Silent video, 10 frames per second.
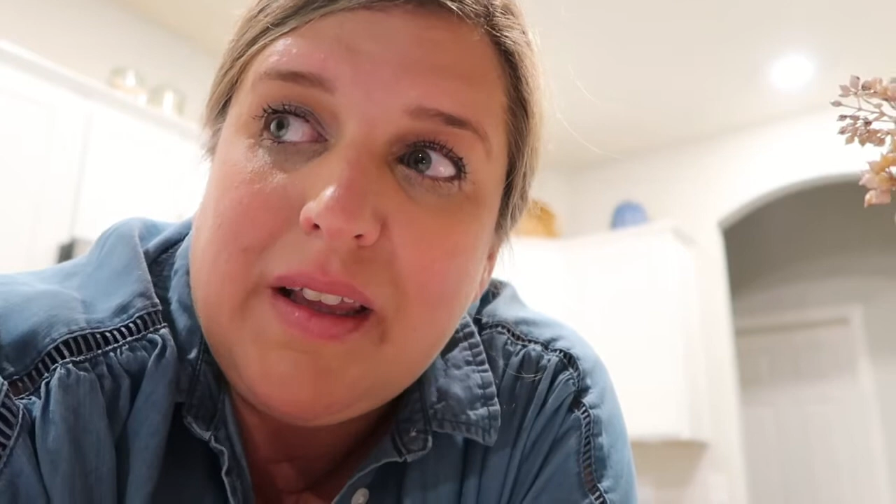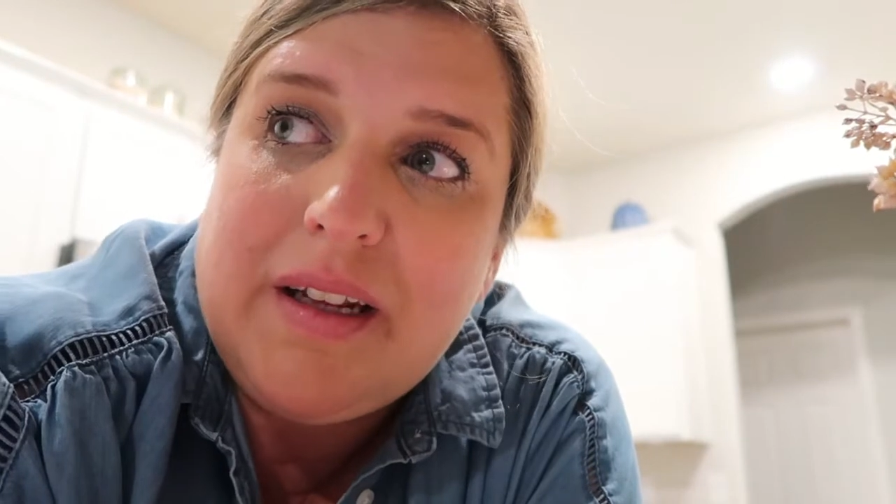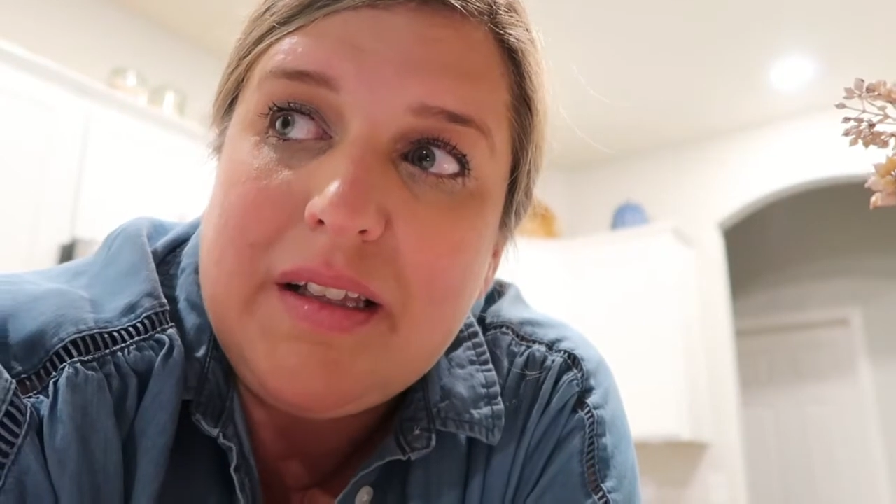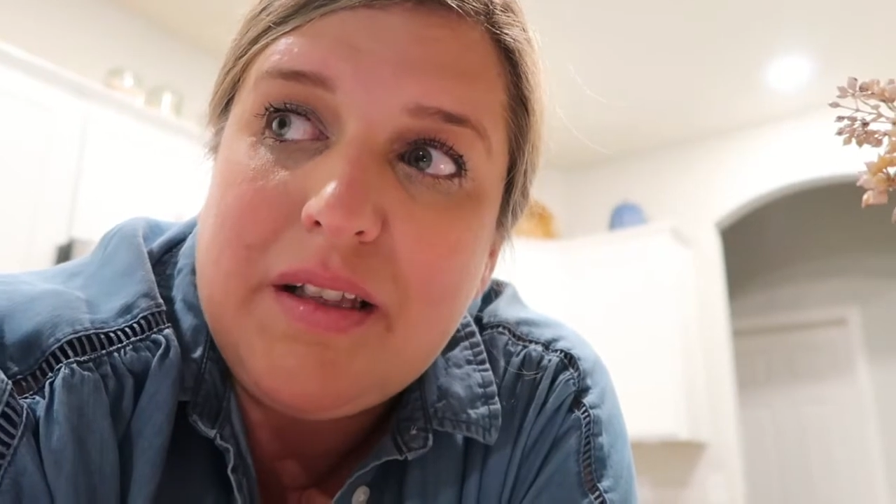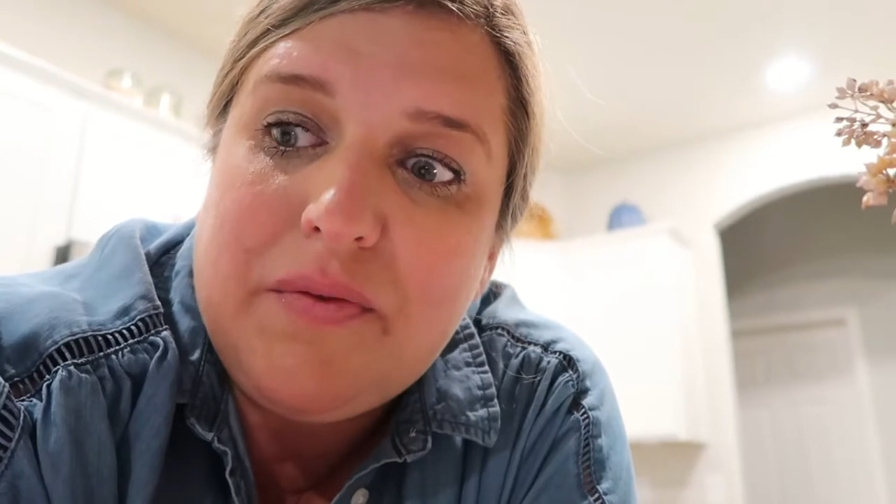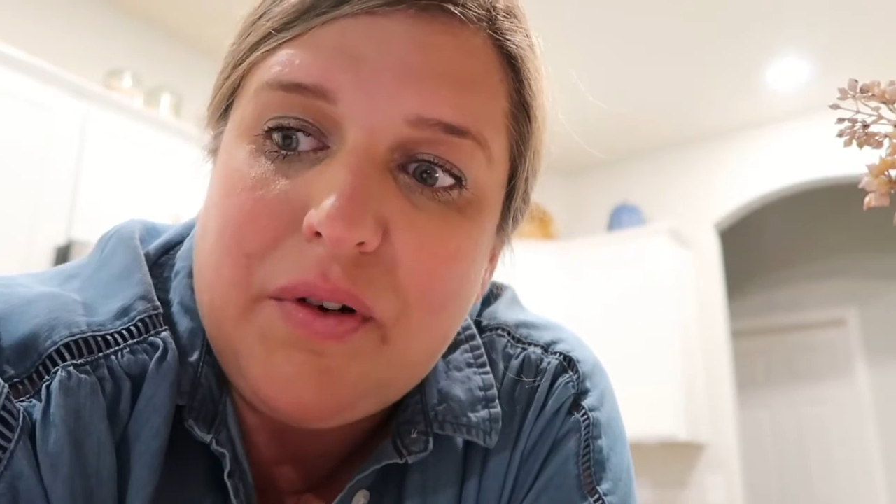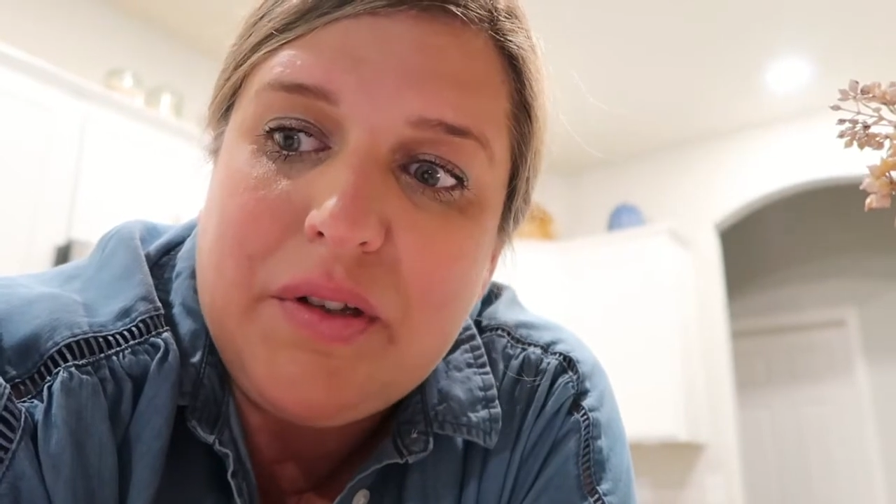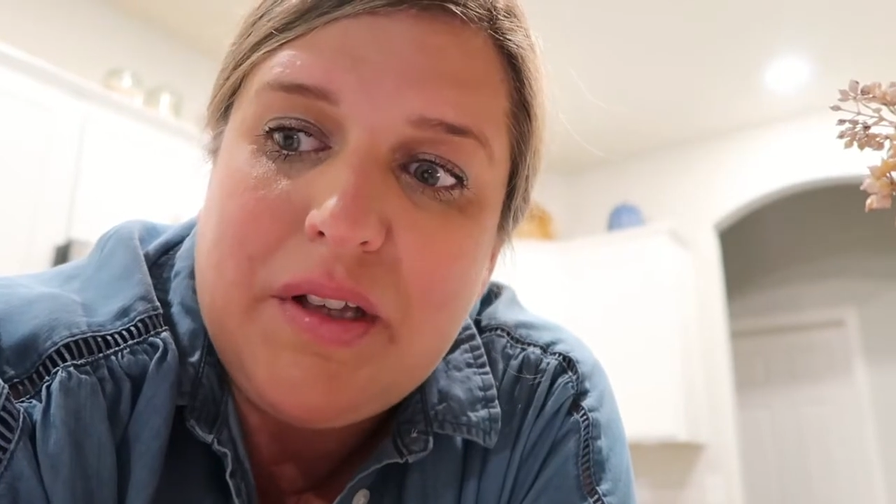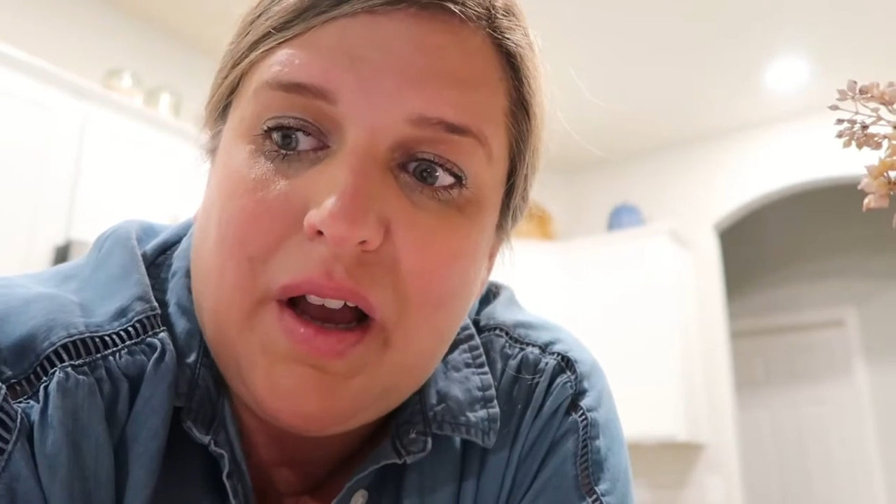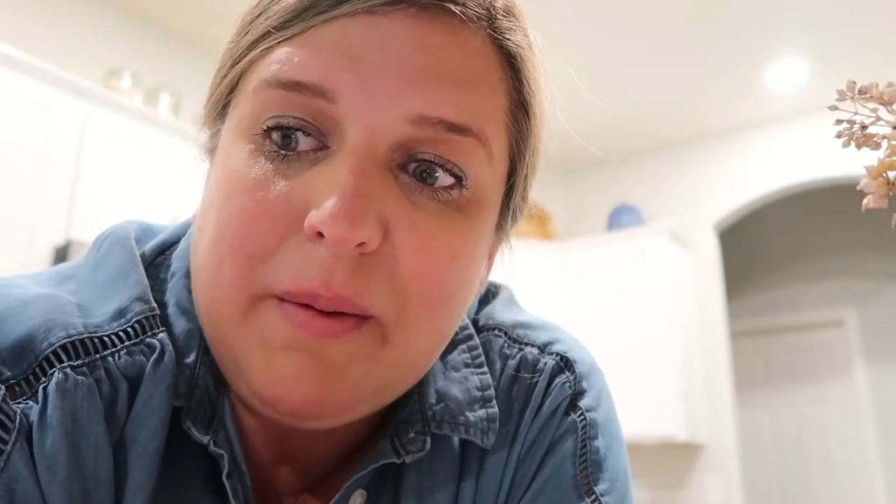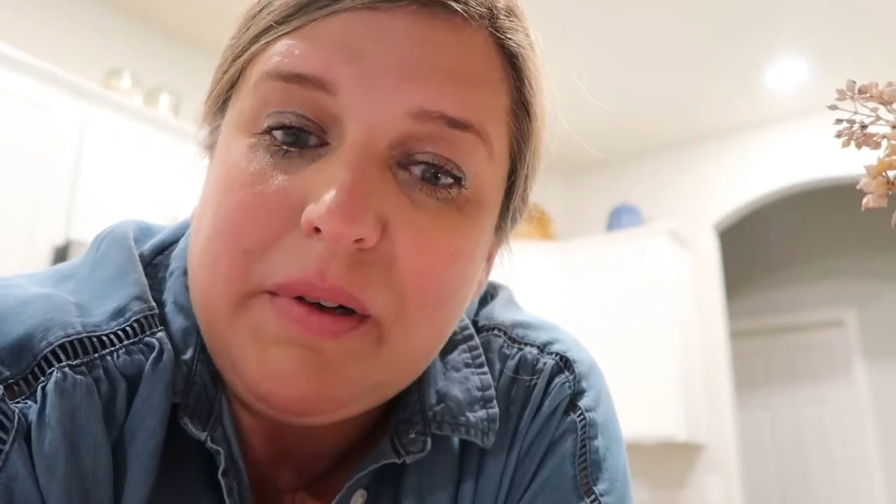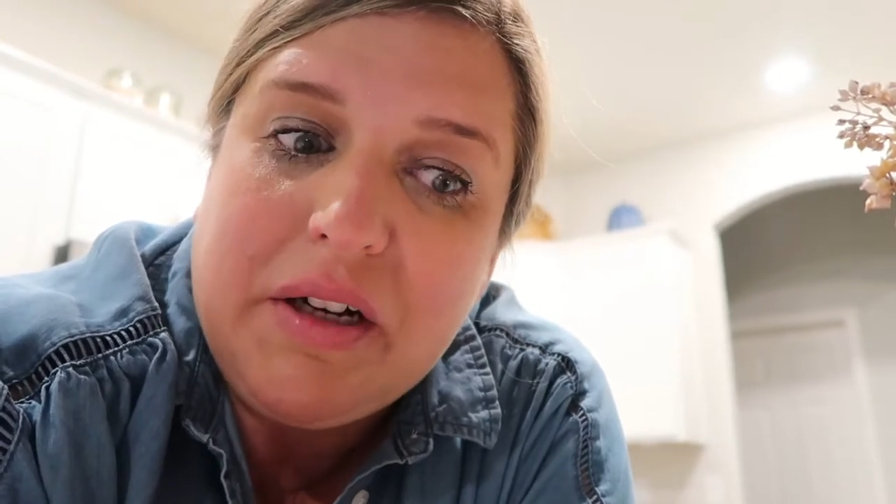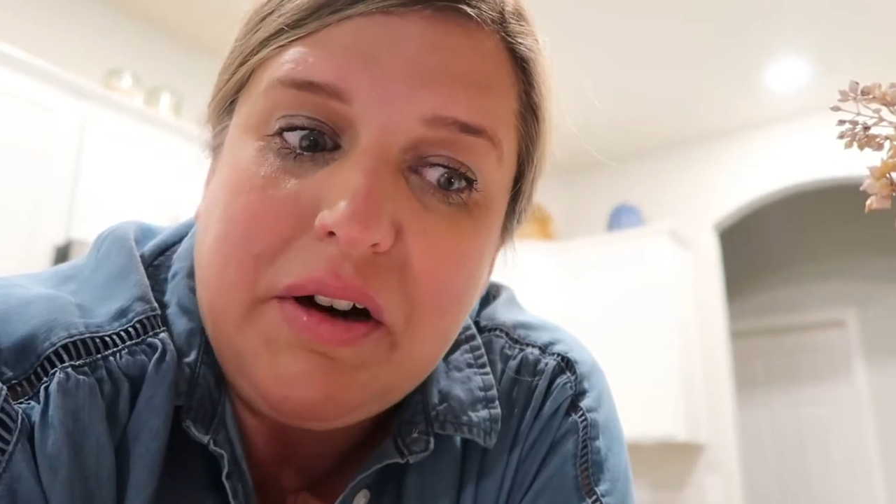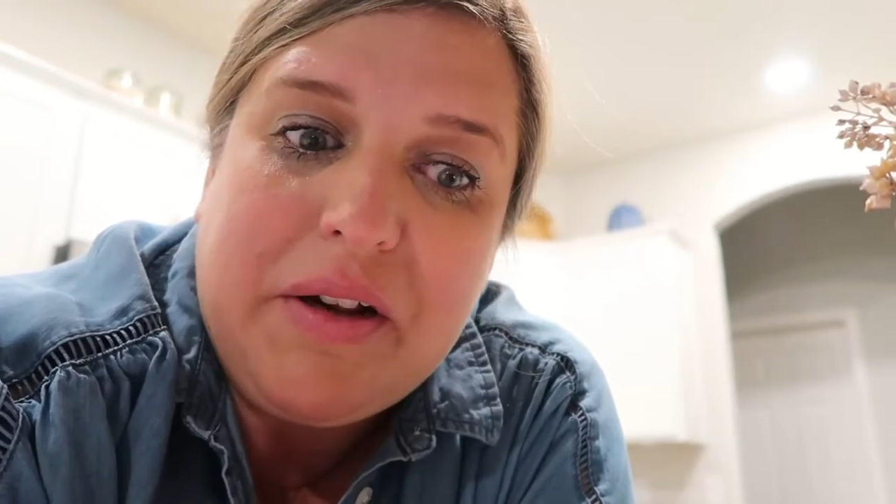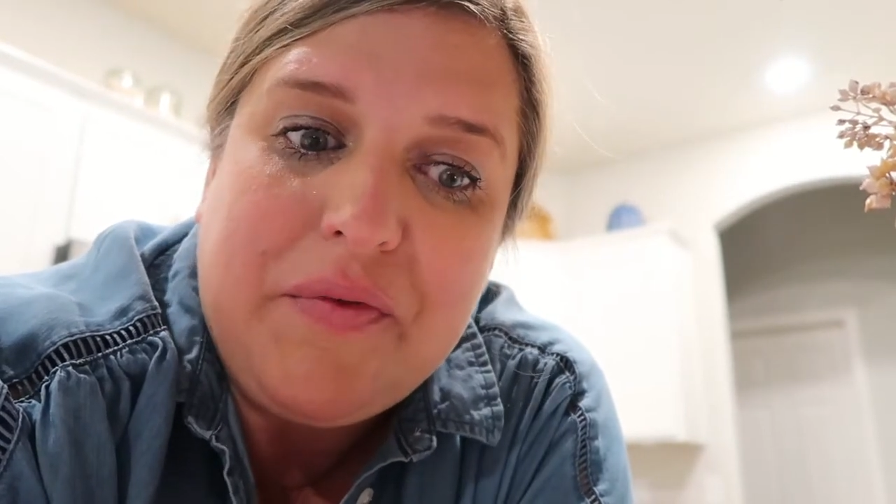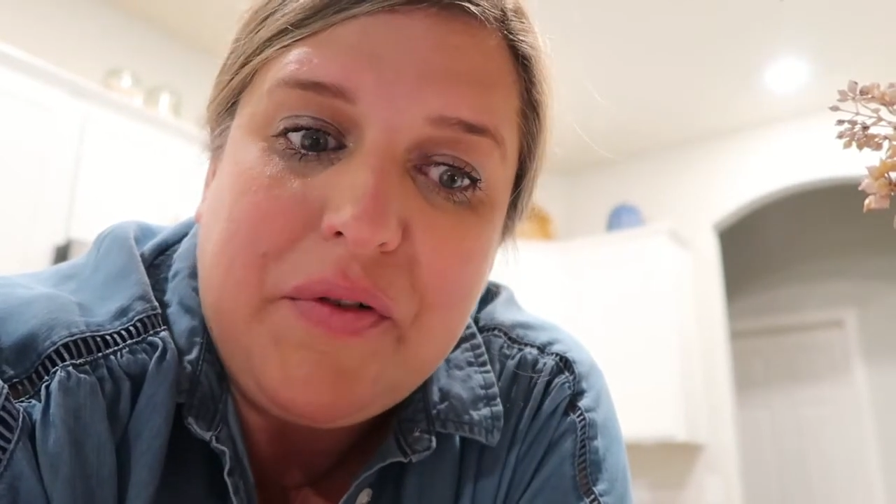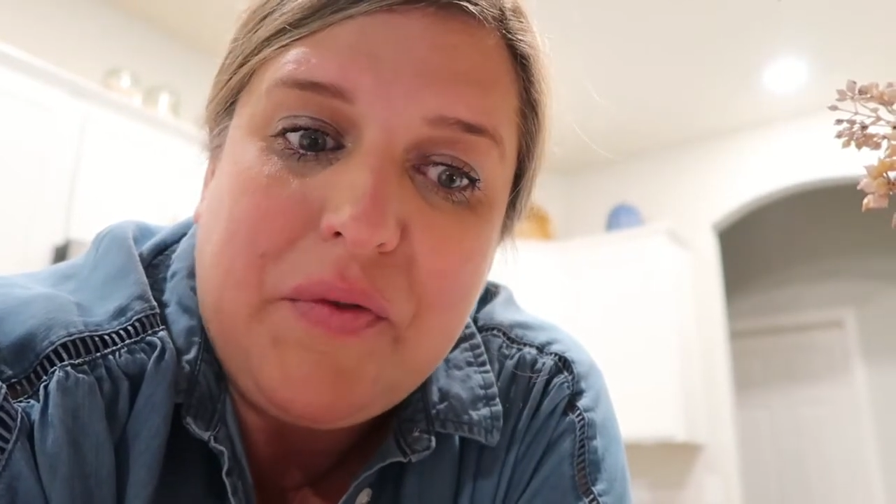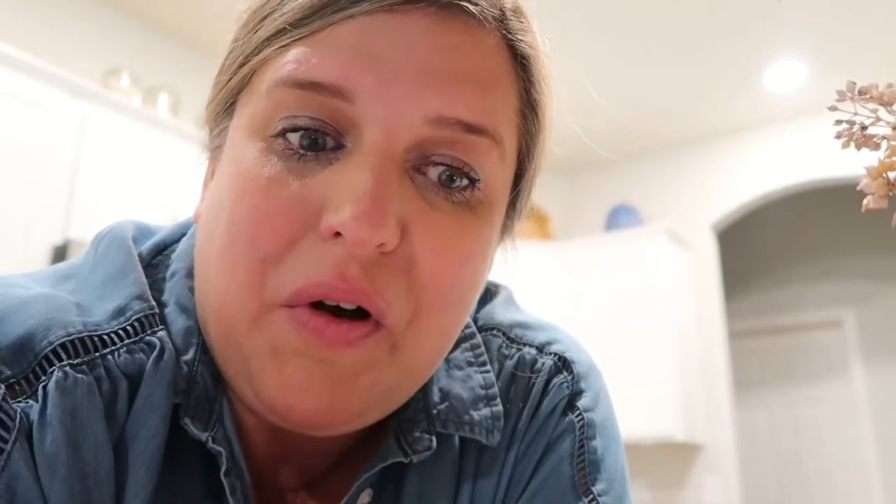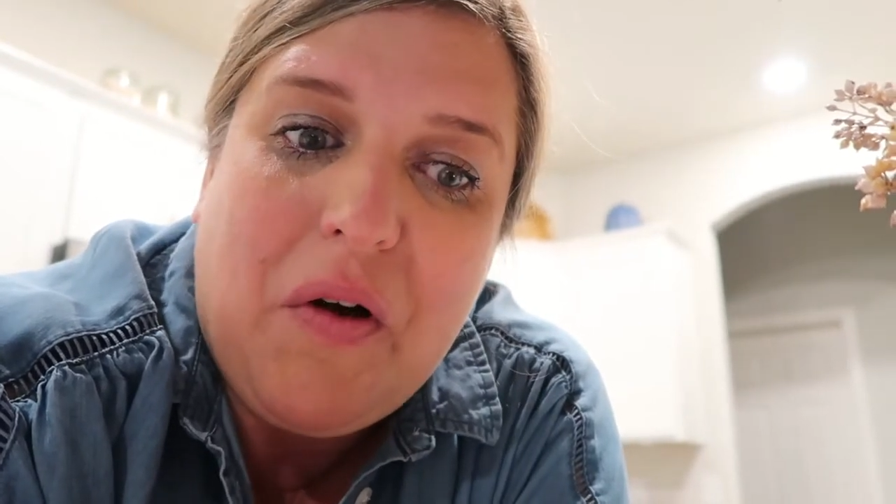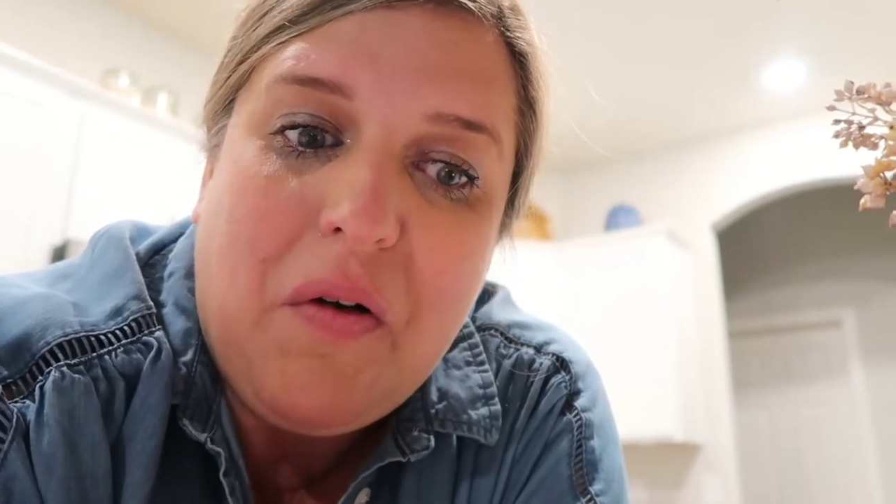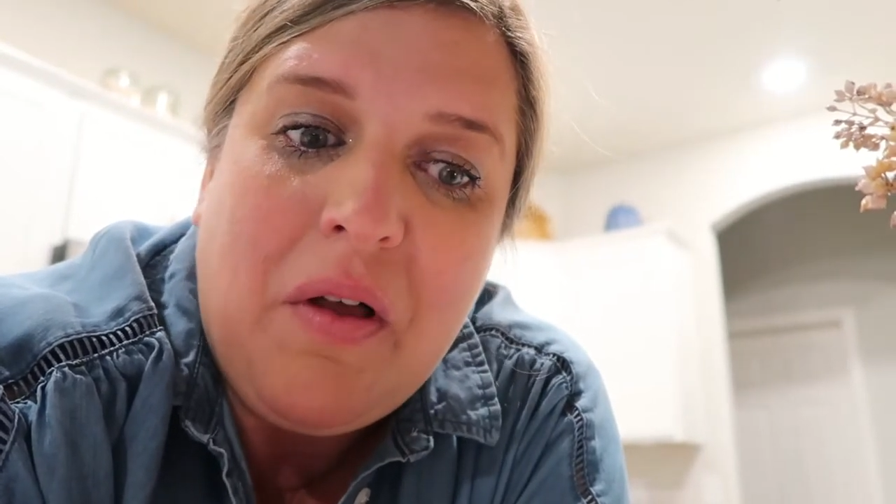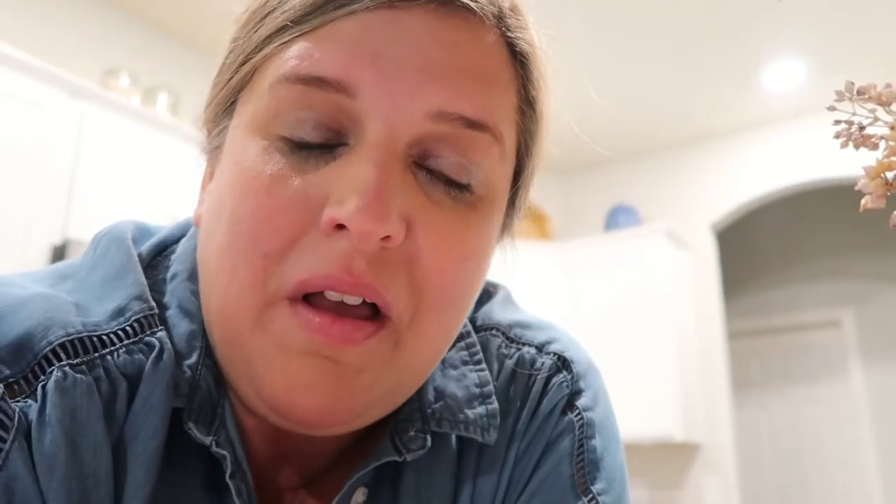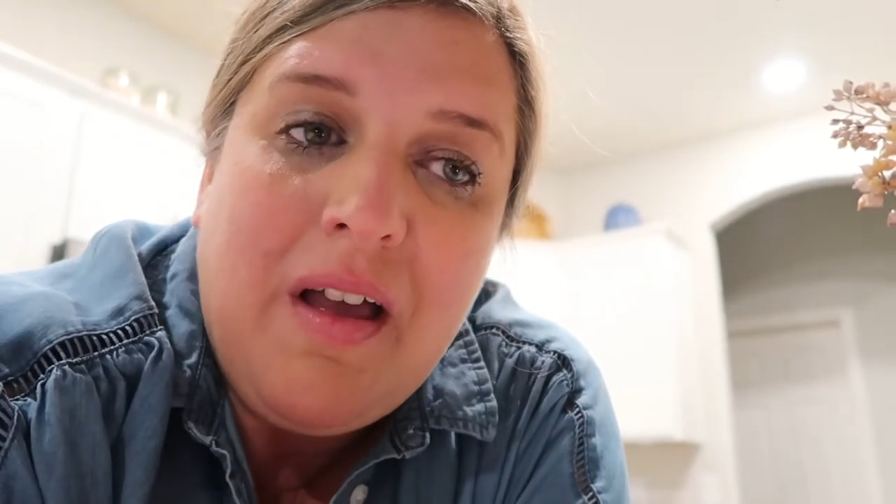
that it's the first time decorating for fall,